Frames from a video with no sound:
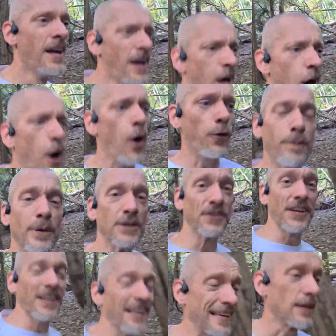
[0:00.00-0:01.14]
off-putter,
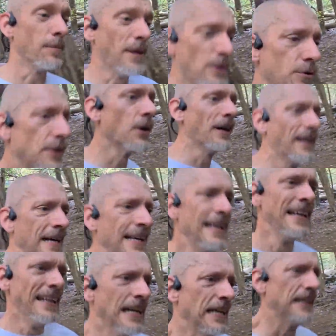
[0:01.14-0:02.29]
that could be a real
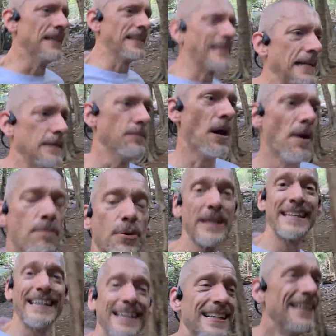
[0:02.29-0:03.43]
game
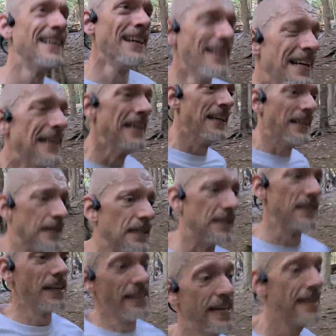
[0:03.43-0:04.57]
breaker.
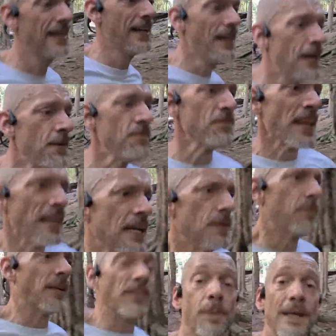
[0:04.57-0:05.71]
But it
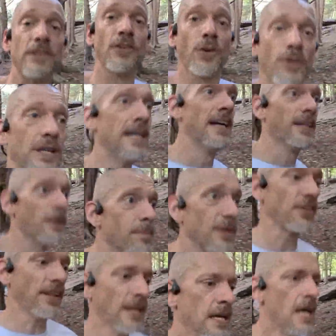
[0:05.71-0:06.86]
depends on your budget
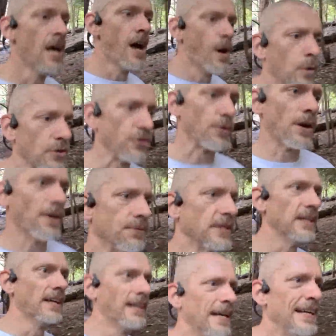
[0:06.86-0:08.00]
and what you're after.
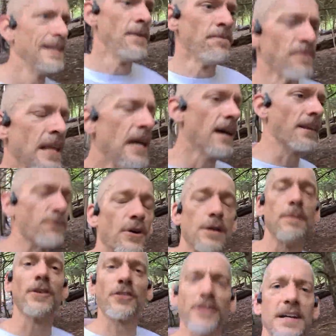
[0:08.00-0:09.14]
I think very
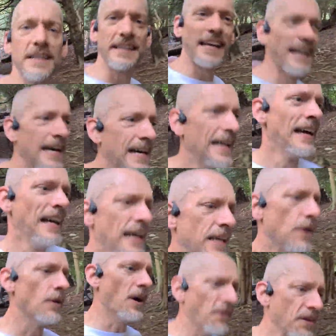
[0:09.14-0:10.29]
much like
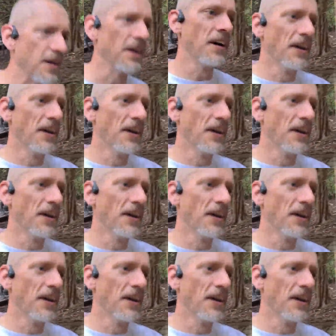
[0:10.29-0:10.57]
other